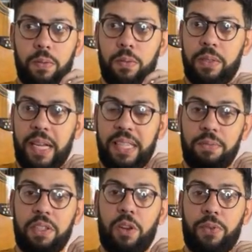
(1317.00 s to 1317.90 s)
the
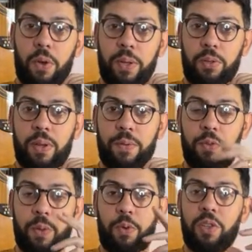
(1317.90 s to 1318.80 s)
activity of going to live
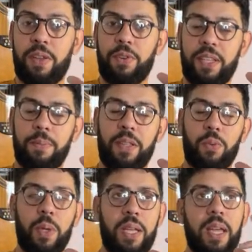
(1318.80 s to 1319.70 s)
music. Because every time that we